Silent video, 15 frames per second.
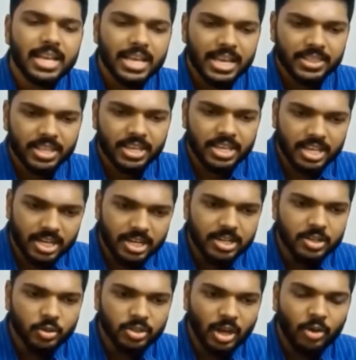in the year
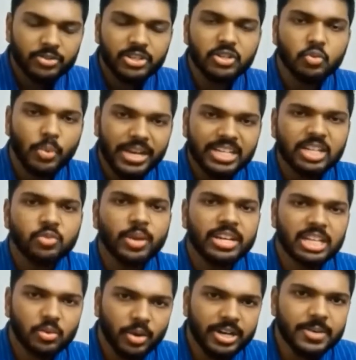
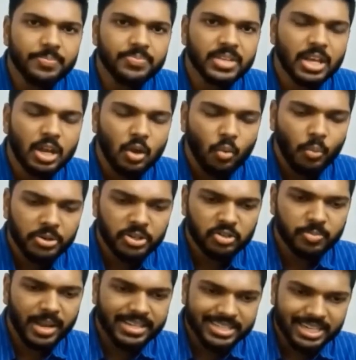2020-21, which is
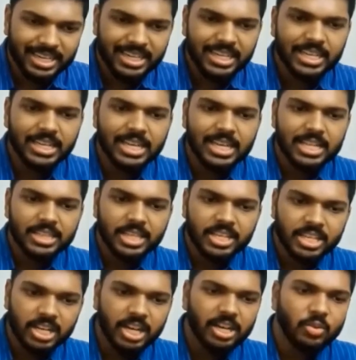basically the
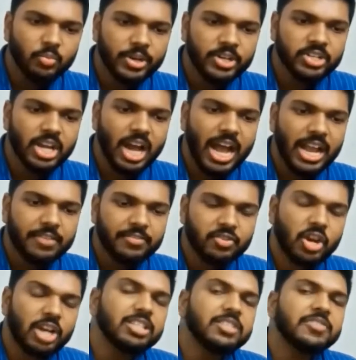year in which I have
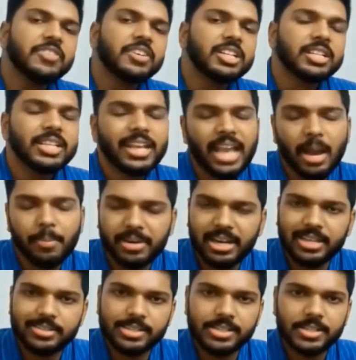transferred the
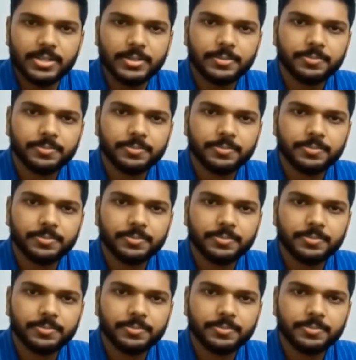capital asset.